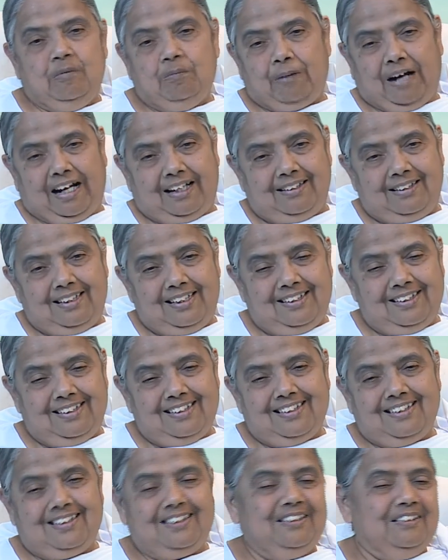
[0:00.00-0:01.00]

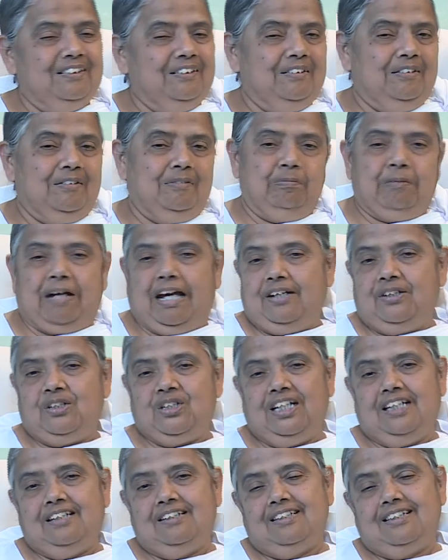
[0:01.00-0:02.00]
practice,
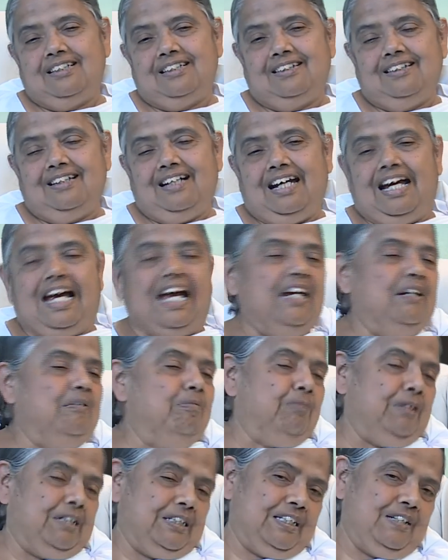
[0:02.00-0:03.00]
patience,
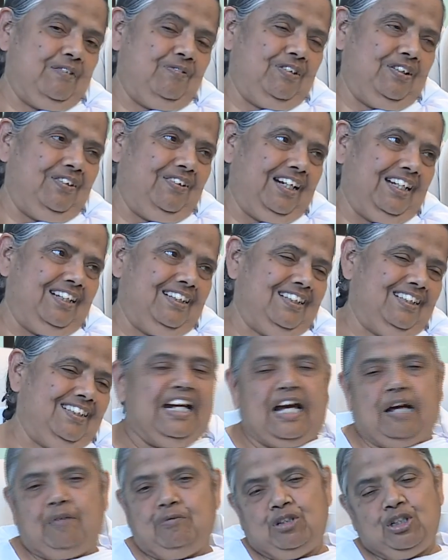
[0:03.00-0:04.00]
and perseverance.
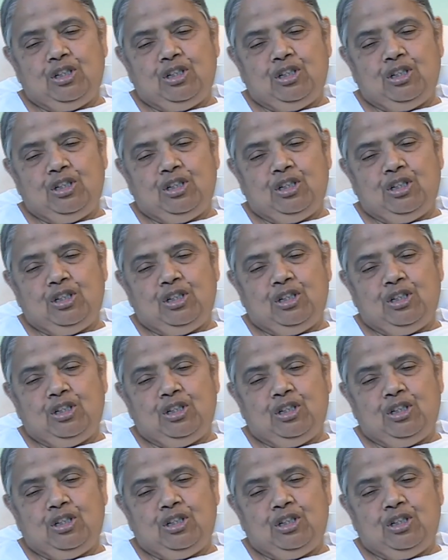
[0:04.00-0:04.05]
And I'm